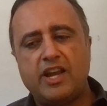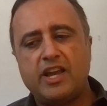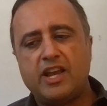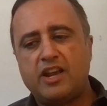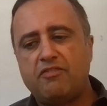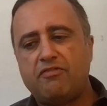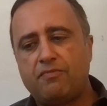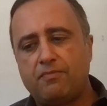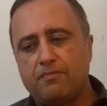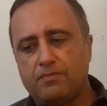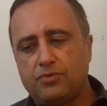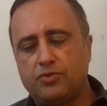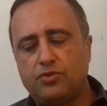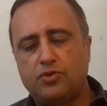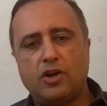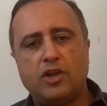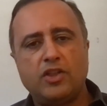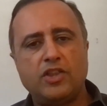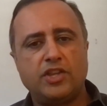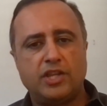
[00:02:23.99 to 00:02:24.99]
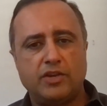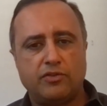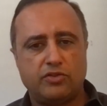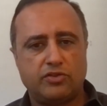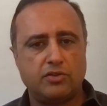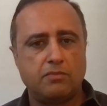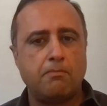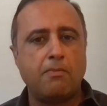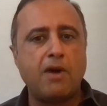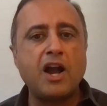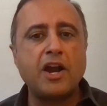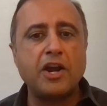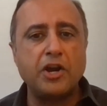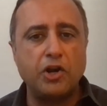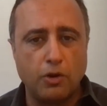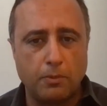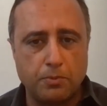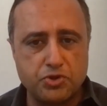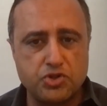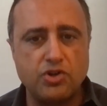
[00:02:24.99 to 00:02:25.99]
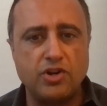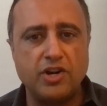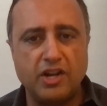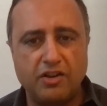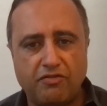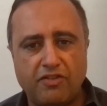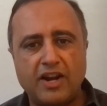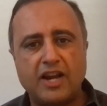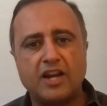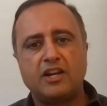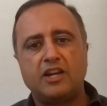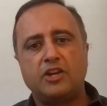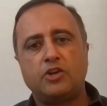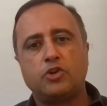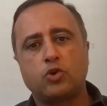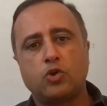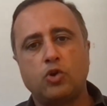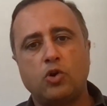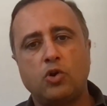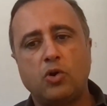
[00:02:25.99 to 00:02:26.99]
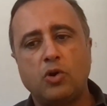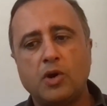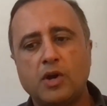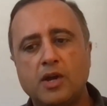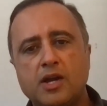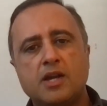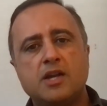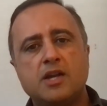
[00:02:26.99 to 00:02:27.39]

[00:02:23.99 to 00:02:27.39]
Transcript: And I saw that there was a market opportunity, frankly, to go